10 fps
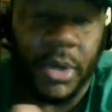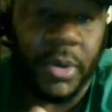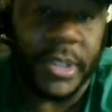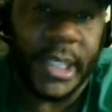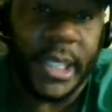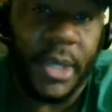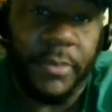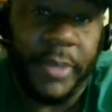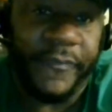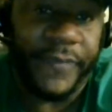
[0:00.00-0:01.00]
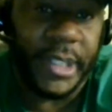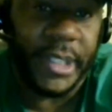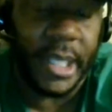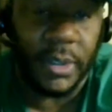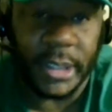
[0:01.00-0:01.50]
Is he gonna be
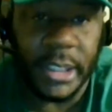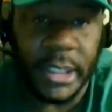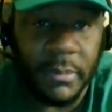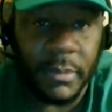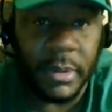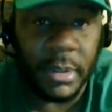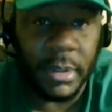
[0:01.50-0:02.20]
fully healthy?